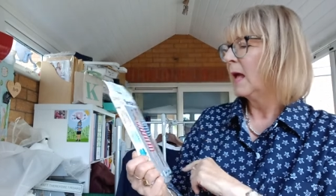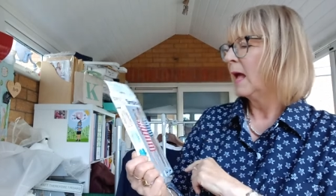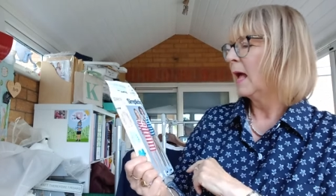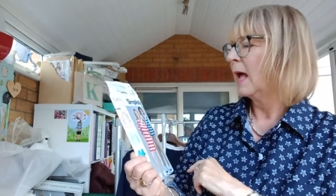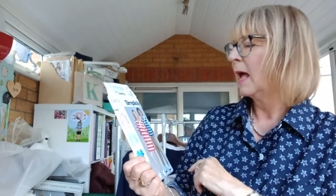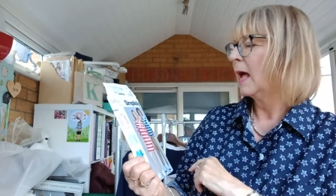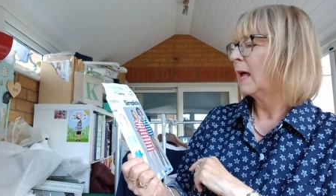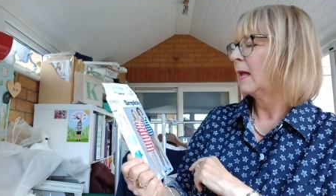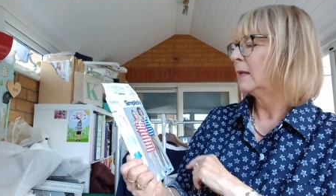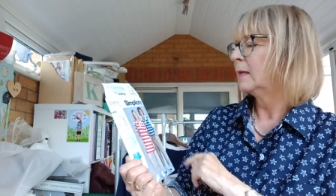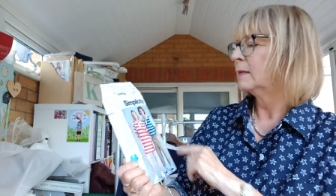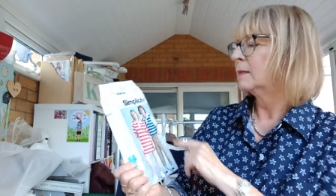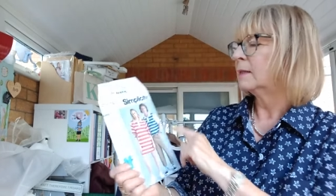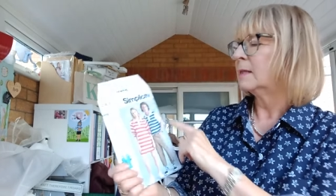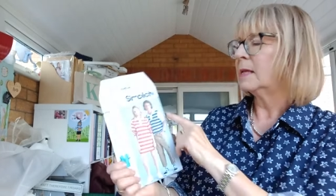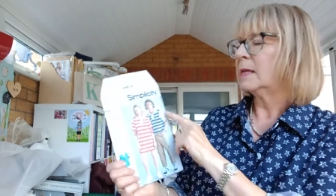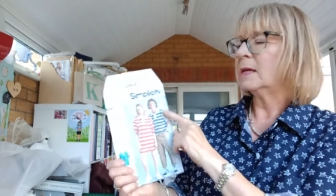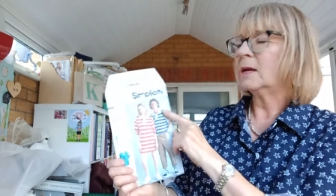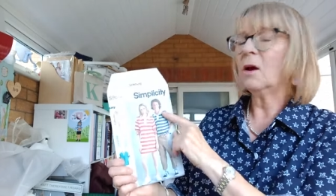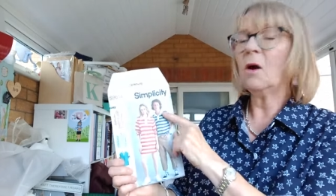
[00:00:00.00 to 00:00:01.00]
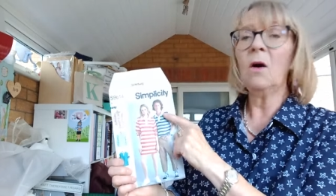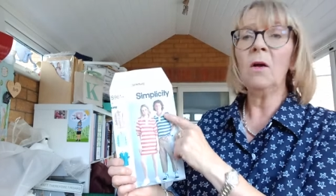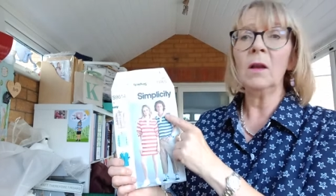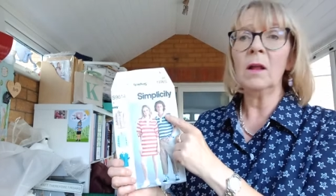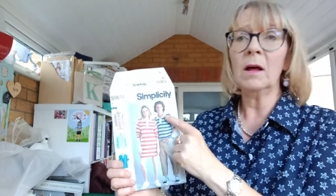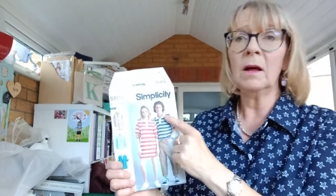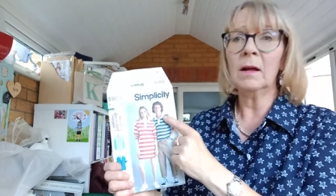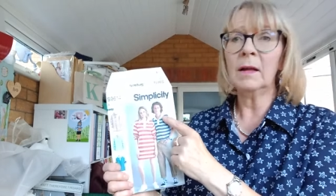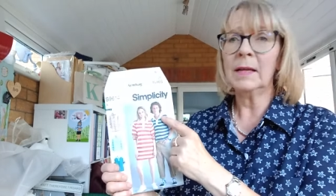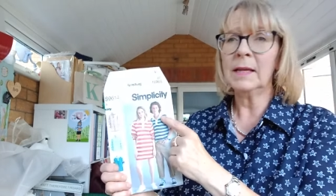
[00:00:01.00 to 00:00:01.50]
and the
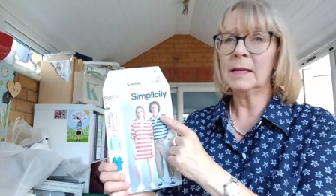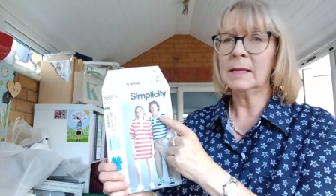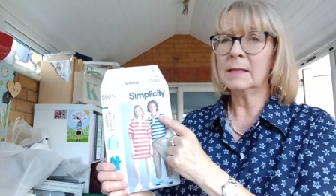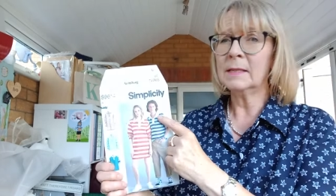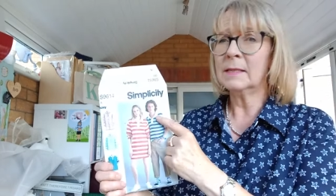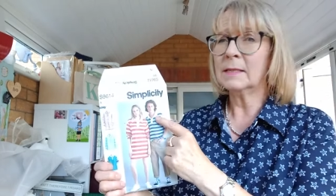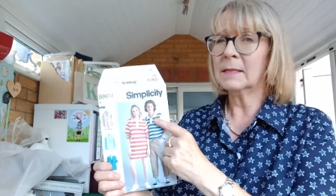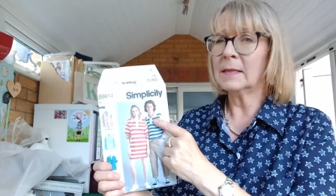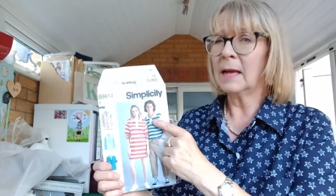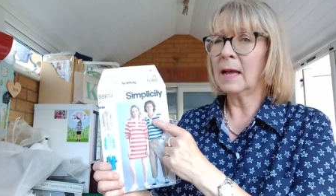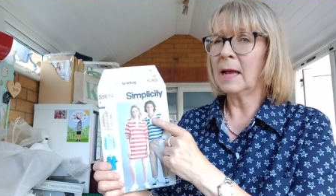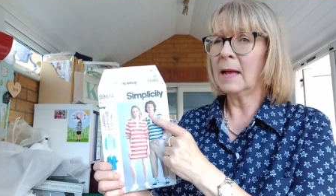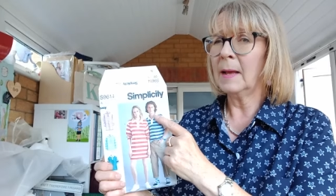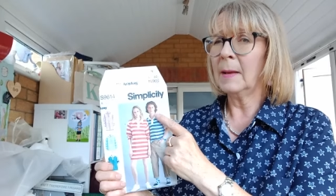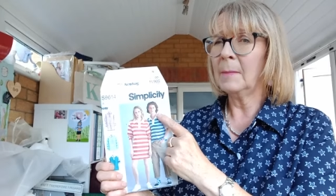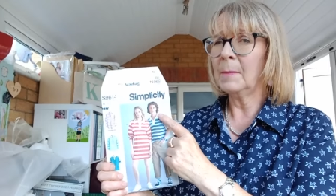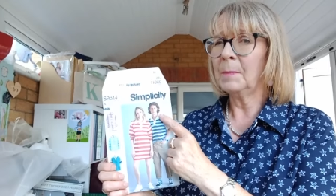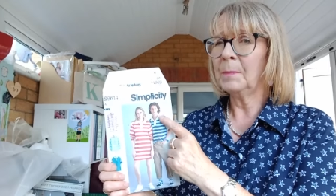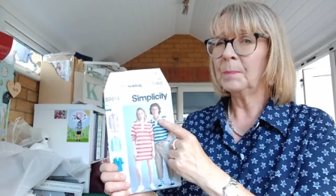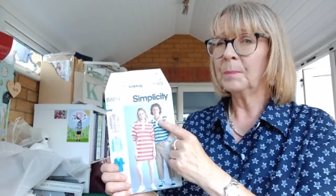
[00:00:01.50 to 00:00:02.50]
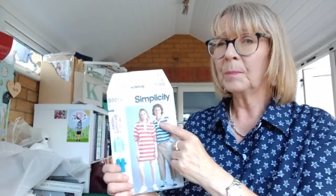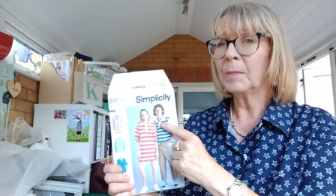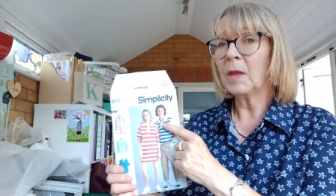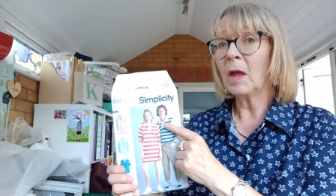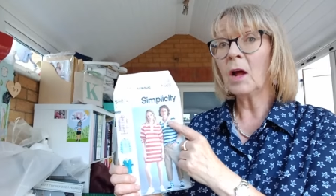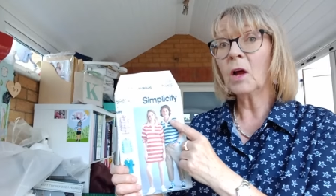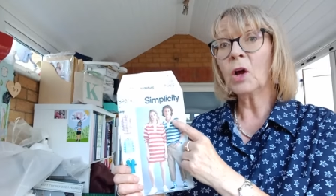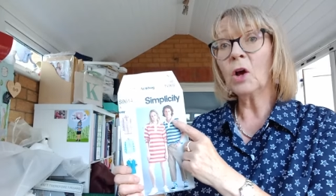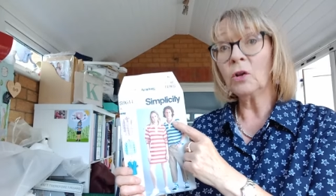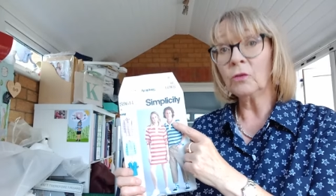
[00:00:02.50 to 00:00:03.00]
collar is a
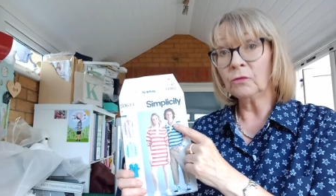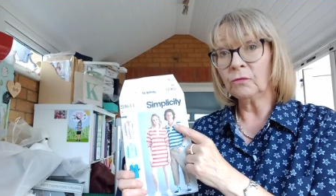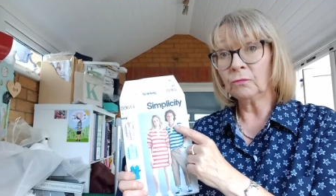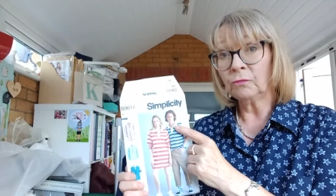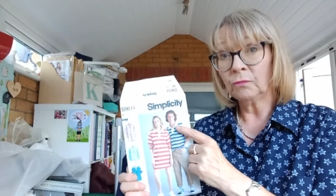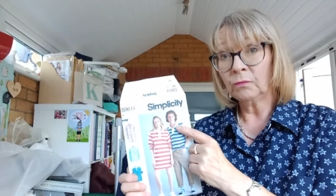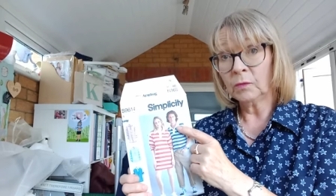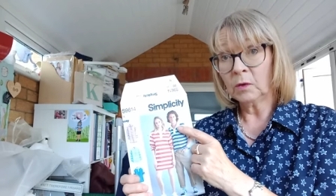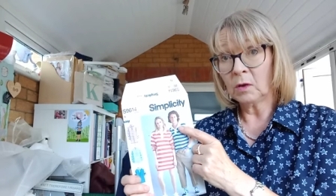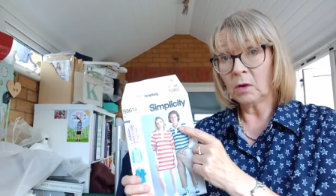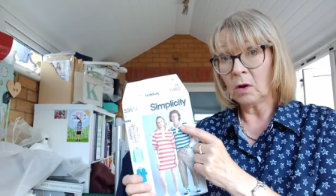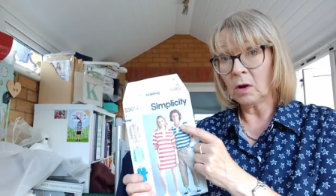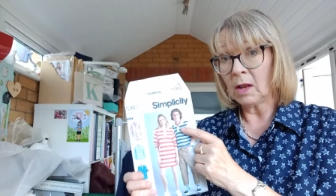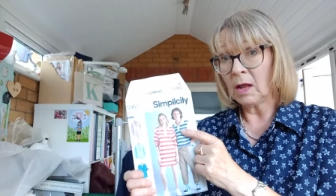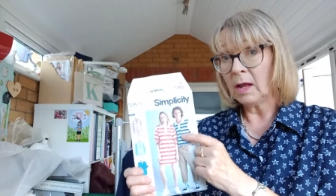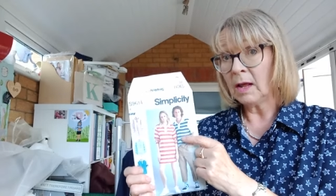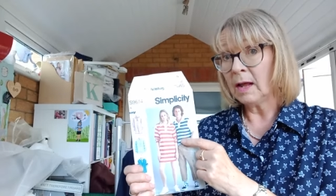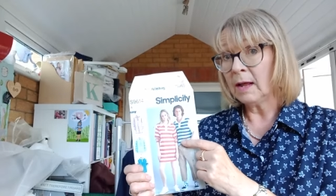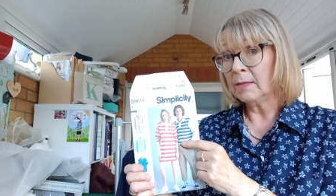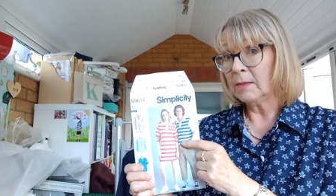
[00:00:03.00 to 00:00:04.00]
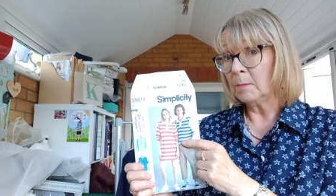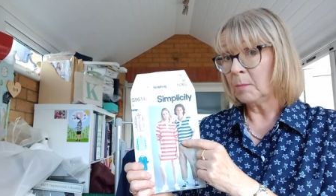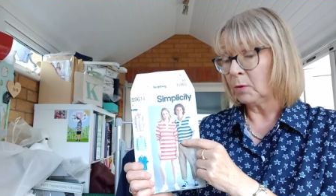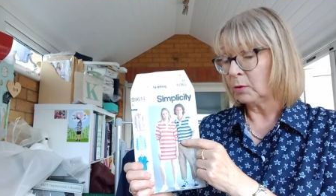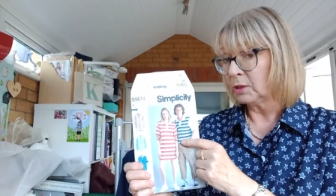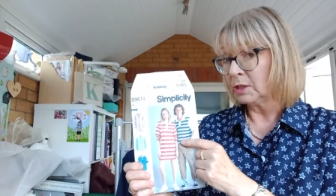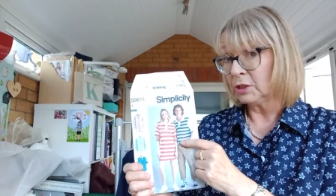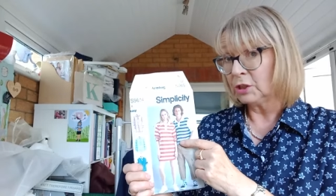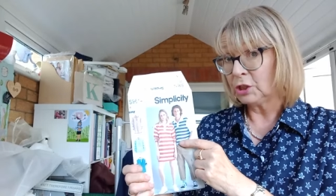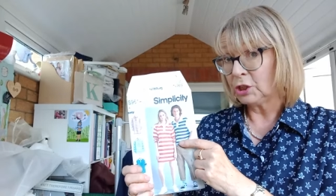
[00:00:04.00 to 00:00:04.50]
cotton collar, and the
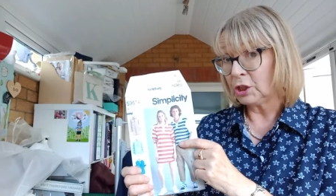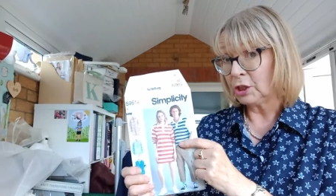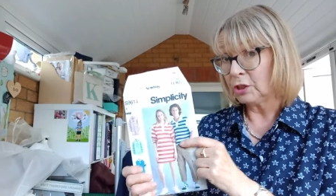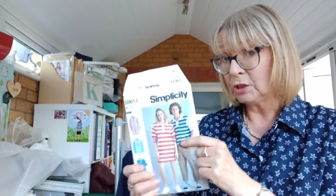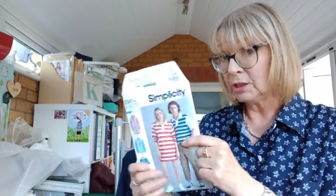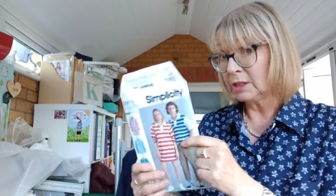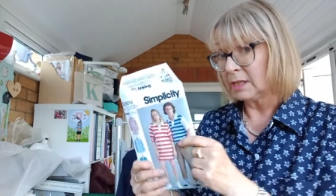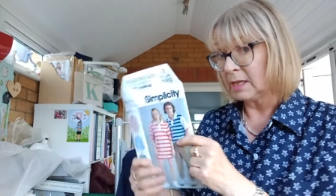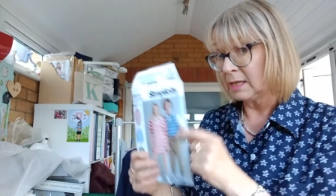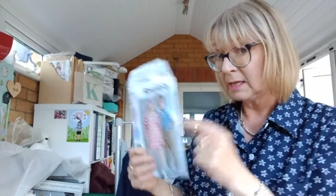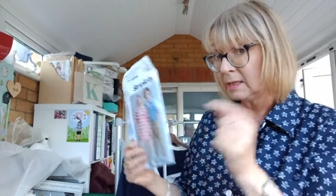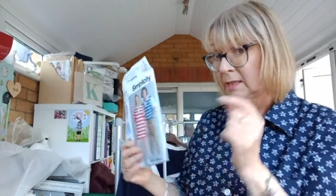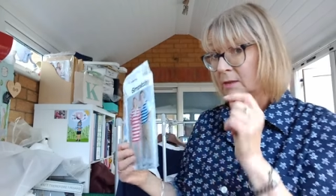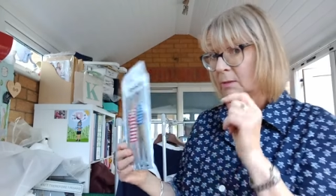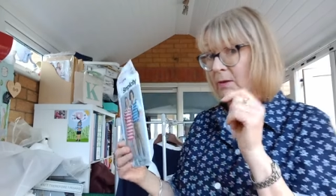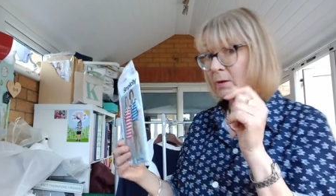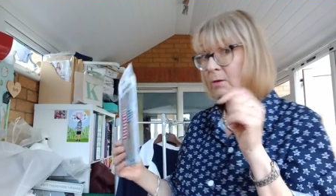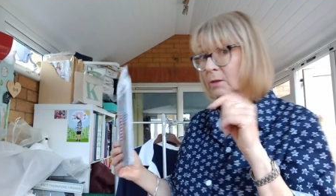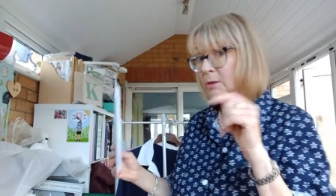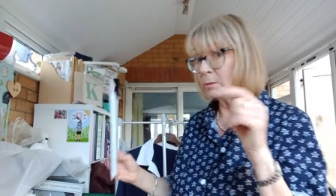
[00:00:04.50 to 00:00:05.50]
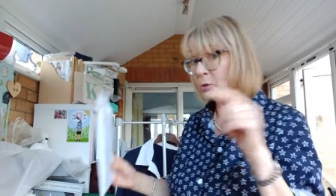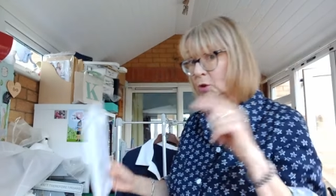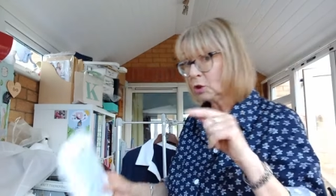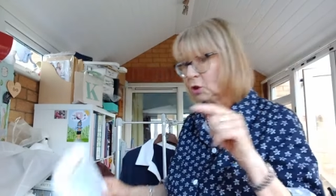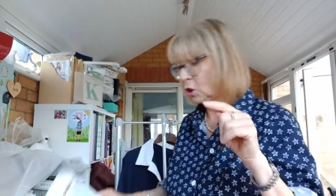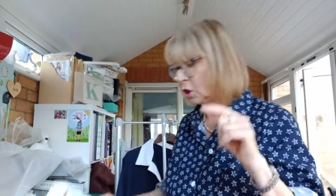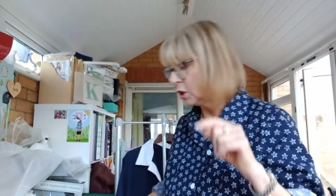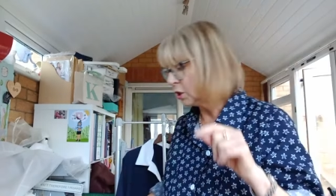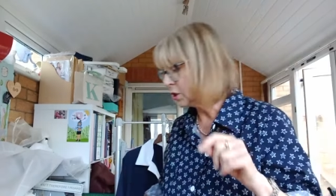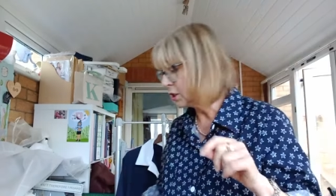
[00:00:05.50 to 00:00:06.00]
body's jersey. So I got some
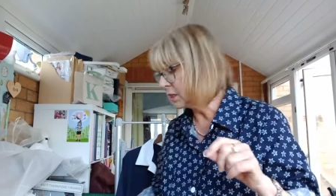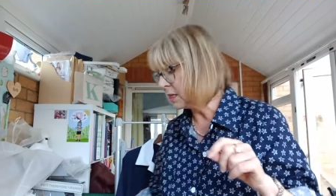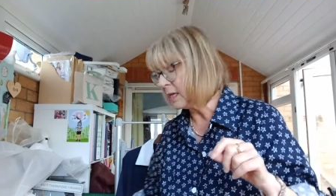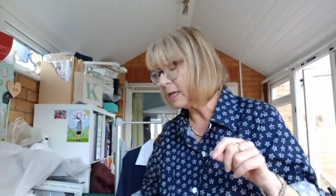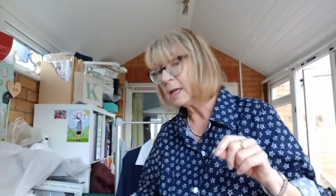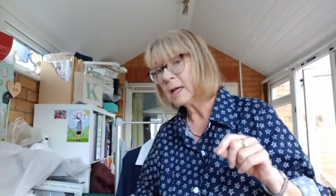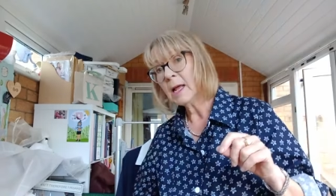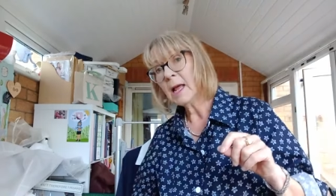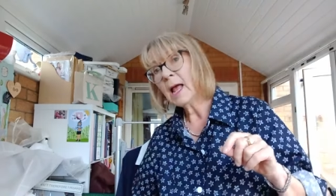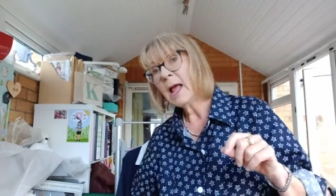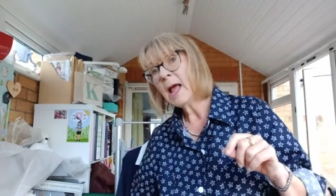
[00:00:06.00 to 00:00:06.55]
jersey